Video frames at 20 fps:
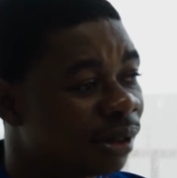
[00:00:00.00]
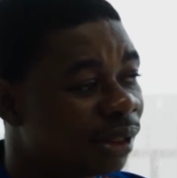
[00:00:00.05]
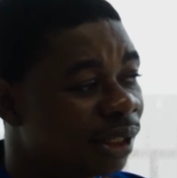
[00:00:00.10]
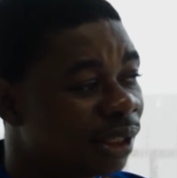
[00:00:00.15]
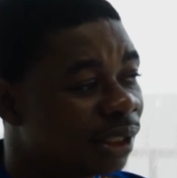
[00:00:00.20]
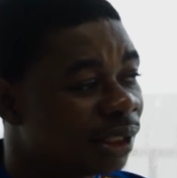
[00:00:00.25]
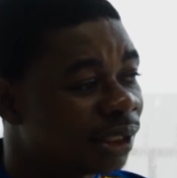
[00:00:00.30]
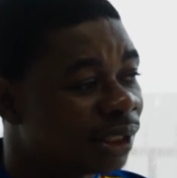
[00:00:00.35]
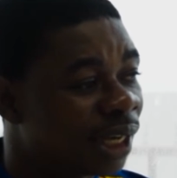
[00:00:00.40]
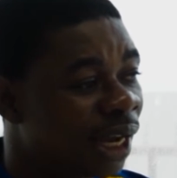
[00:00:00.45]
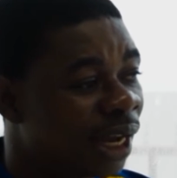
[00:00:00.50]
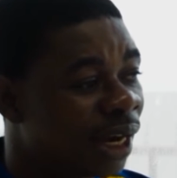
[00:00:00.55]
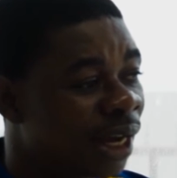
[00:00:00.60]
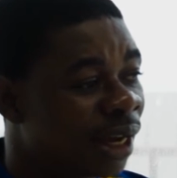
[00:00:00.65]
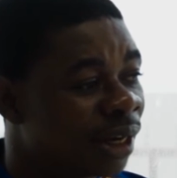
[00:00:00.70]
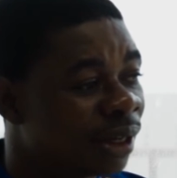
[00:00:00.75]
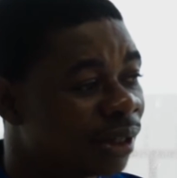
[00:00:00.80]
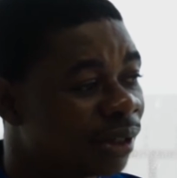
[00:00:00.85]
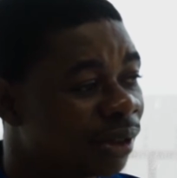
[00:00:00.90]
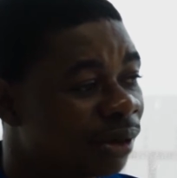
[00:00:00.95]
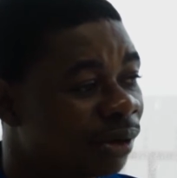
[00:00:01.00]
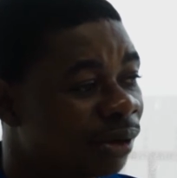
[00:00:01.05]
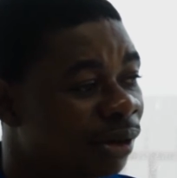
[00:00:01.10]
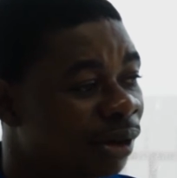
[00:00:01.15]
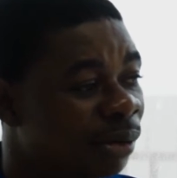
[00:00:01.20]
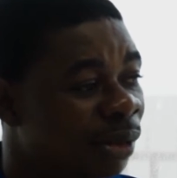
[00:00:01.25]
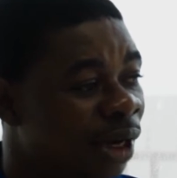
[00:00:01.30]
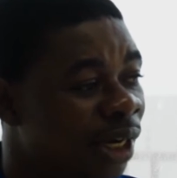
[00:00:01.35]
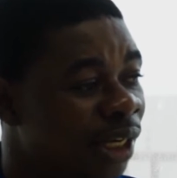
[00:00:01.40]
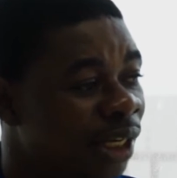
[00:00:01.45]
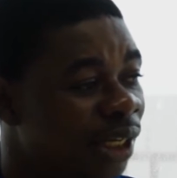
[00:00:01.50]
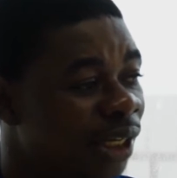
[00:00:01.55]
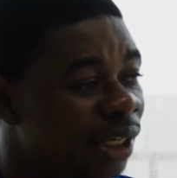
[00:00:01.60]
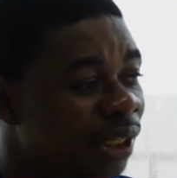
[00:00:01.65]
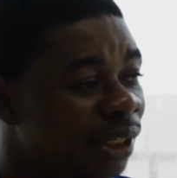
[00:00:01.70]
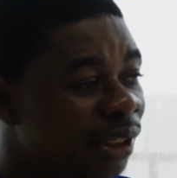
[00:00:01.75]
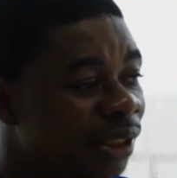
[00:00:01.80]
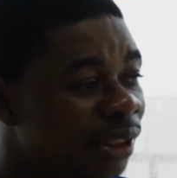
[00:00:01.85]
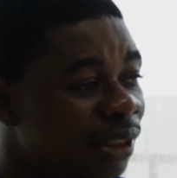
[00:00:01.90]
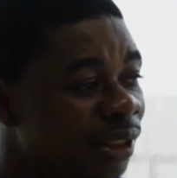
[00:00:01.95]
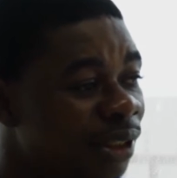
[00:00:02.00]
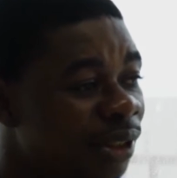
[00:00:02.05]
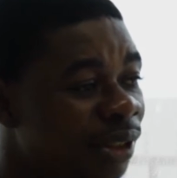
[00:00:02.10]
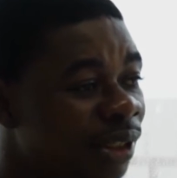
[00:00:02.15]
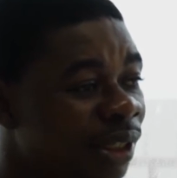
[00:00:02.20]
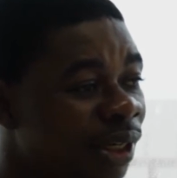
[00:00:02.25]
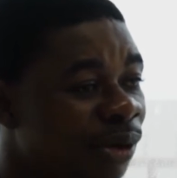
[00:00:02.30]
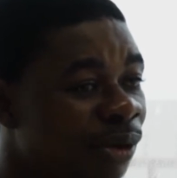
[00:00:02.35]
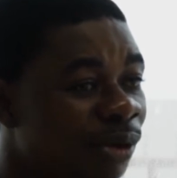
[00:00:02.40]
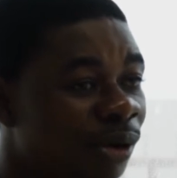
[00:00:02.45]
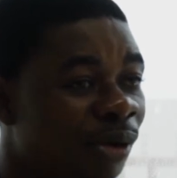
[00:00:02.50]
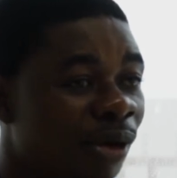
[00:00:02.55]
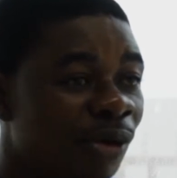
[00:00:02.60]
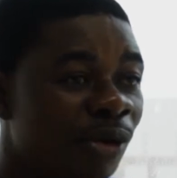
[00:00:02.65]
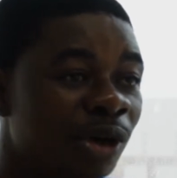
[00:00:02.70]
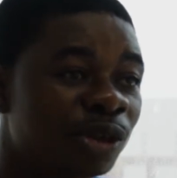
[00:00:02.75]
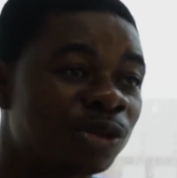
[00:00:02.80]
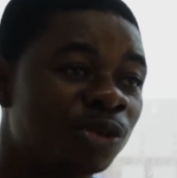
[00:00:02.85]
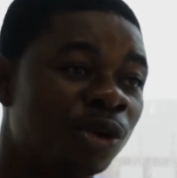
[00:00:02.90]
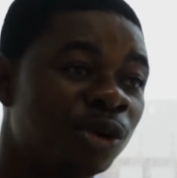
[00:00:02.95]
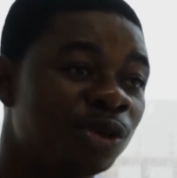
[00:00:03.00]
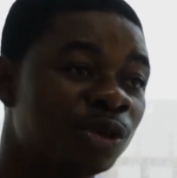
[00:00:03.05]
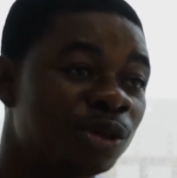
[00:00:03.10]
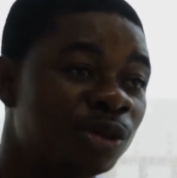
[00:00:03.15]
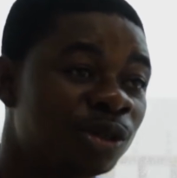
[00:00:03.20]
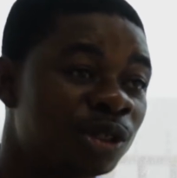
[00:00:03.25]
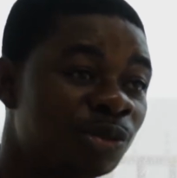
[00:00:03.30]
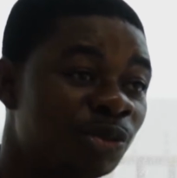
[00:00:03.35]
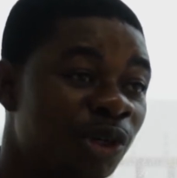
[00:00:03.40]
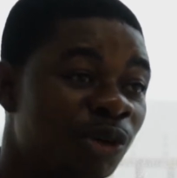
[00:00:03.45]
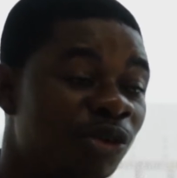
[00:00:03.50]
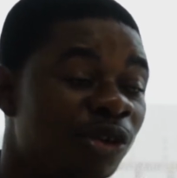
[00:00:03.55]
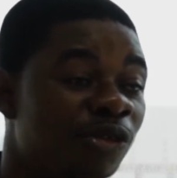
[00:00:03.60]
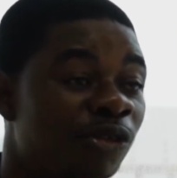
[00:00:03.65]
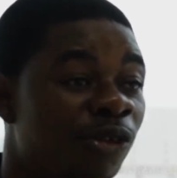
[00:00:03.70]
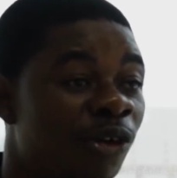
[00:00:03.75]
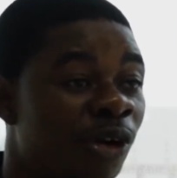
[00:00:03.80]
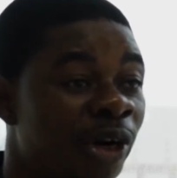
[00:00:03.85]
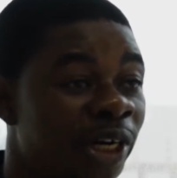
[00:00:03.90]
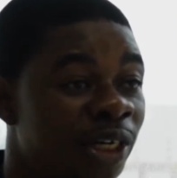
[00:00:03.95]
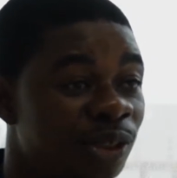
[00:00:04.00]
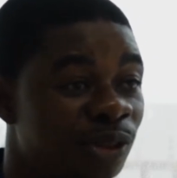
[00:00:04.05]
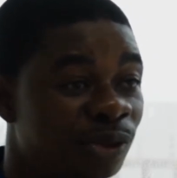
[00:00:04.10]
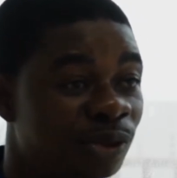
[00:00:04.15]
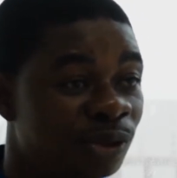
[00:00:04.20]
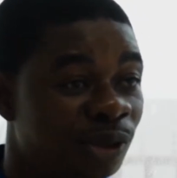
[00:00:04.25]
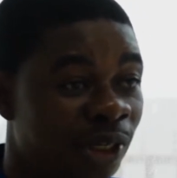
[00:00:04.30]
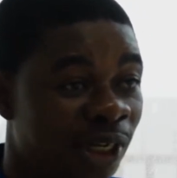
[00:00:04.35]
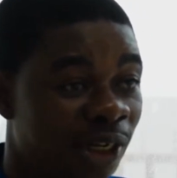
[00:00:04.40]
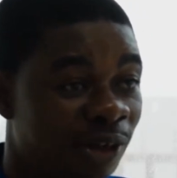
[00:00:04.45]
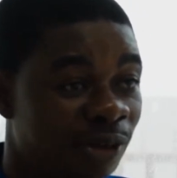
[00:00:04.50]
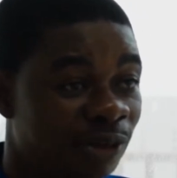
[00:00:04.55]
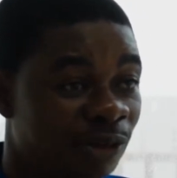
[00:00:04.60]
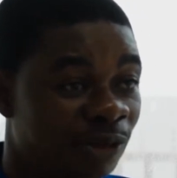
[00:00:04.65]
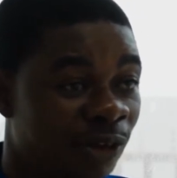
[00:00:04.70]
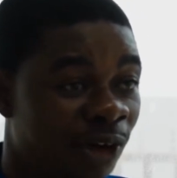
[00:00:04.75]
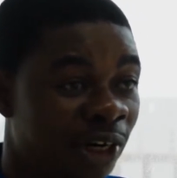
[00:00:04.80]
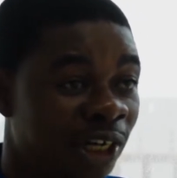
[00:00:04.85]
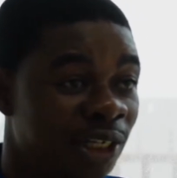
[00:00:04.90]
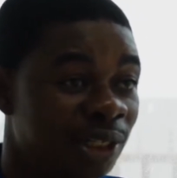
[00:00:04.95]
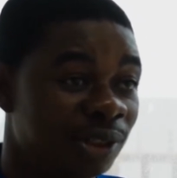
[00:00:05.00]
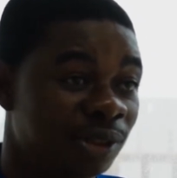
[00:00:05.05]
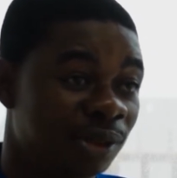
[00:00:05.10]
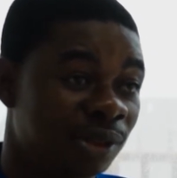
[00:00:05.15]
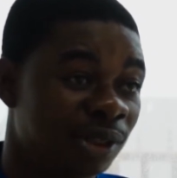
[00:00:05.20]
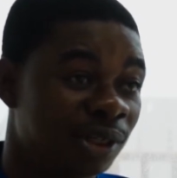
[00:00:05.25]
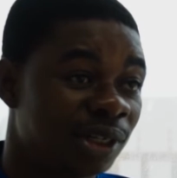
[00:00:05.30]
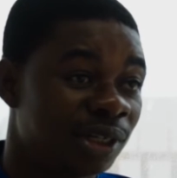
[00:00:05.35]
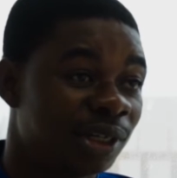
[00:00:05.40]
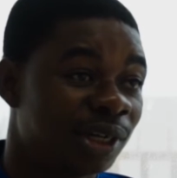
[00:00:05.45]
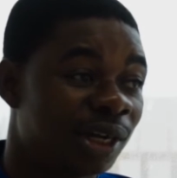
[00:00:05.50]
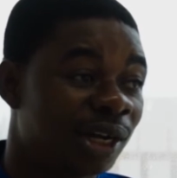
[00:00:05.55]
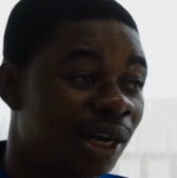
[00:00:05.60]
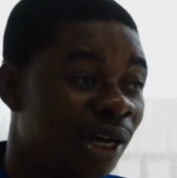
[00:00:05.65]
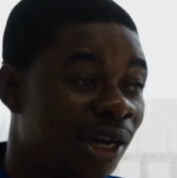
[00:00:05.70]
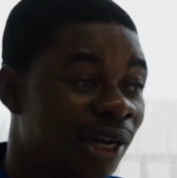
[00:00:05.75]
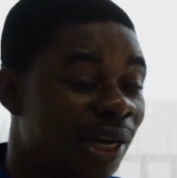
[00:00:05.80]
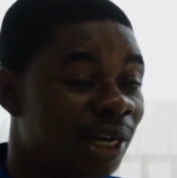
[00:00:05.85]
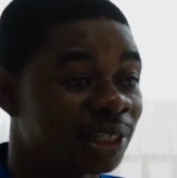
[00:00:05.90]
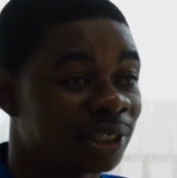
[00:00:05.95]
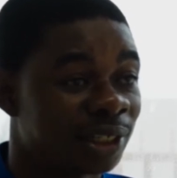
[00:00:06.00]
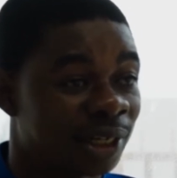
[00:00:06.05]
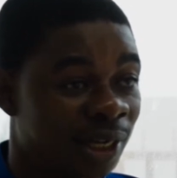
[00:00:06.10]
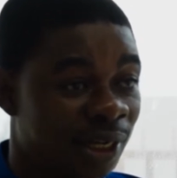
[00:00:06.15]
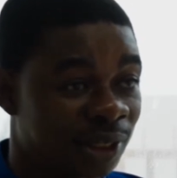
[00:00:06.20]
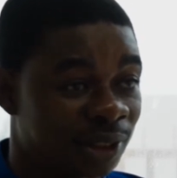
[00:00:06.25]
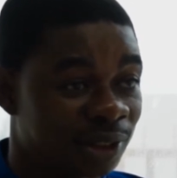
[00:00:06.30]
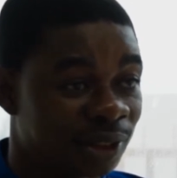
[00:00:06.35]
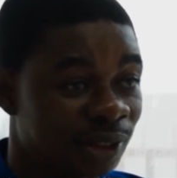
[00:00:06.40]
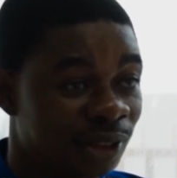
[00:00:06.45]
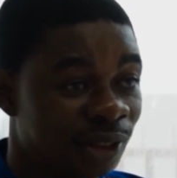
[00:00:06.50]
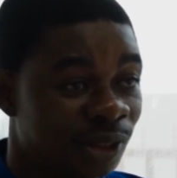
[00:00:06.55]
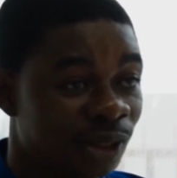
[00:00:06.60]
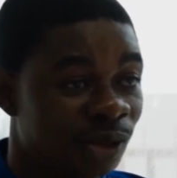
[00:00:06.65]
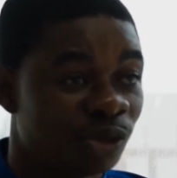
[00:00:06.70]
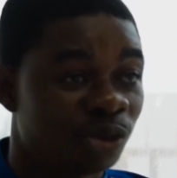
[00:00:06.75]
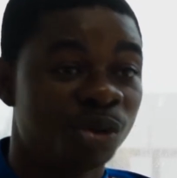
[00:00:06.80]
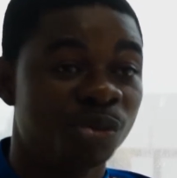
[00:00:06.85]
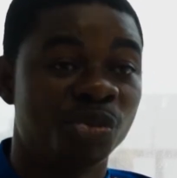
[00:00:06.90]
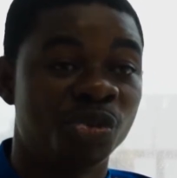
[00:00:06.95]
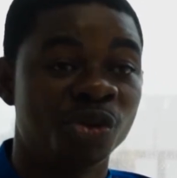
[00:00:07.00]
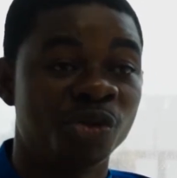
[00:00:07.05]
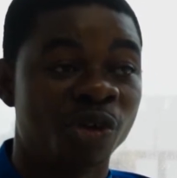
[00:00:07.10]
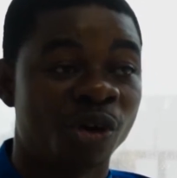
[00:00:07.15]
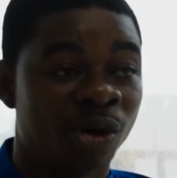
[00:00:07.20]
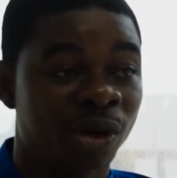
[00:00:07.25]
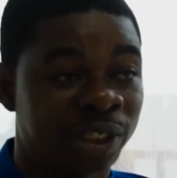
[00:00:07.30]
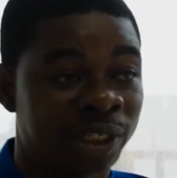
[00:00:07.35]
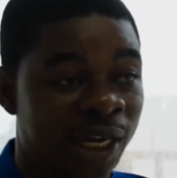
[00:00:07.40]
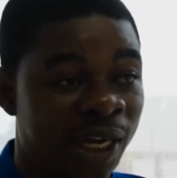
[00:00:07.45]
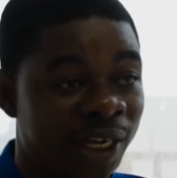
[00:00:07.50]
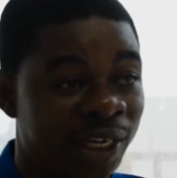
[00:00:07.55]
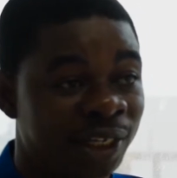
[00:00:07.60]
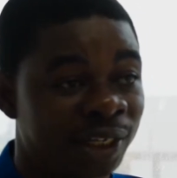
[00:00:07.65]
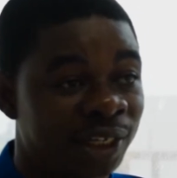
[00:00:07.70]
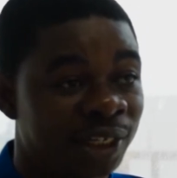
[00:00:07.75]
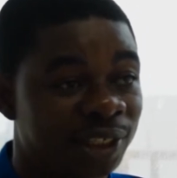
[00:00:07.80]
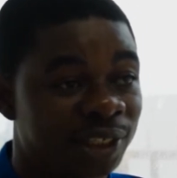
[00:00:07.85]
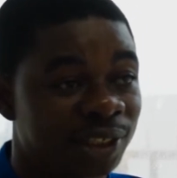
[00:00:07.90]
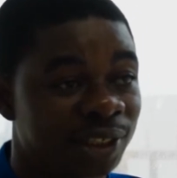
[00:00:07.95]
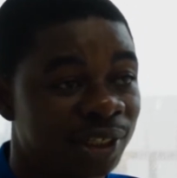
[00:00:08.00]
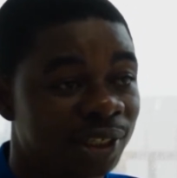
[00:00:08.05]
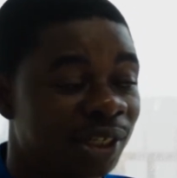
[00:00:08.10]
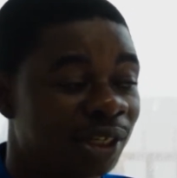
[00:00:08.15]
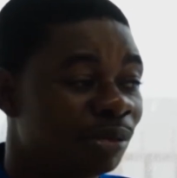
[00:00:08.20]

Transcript: in Thailand, normally they always want to speak with foreign students, foreign nationals to improve on their English.